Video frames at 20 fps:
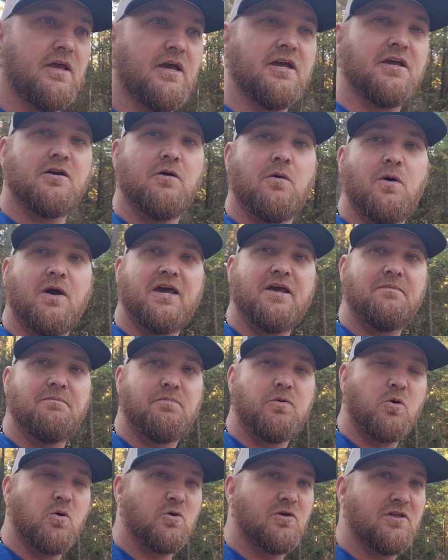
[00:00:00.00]
and go ahead and
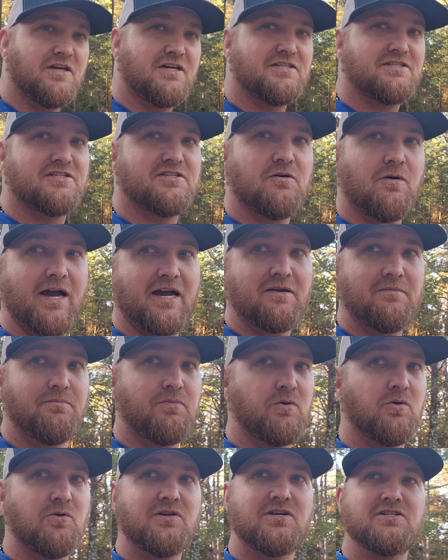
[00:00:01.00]
pour this, so I can
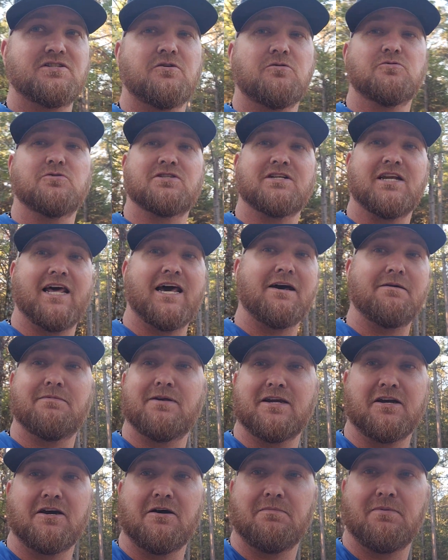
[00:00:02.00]
pour this whole slab
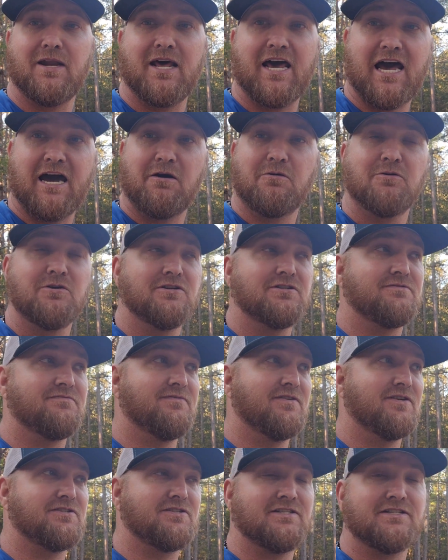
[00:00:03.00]
in a couple of hours
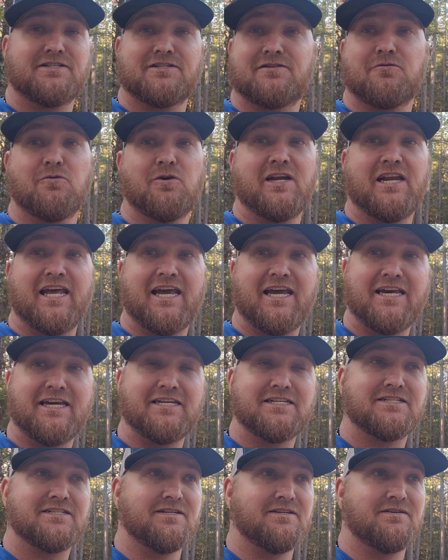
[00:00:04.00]
versus 3
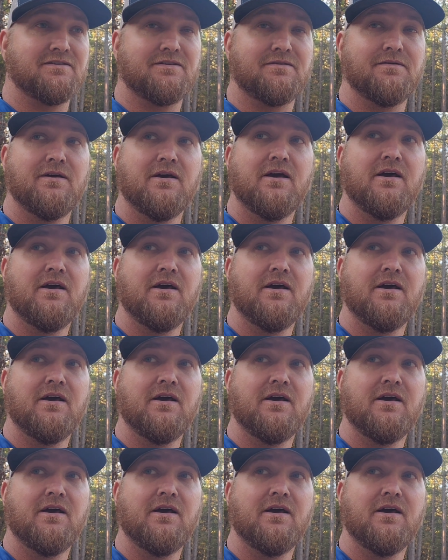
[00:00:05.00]
days and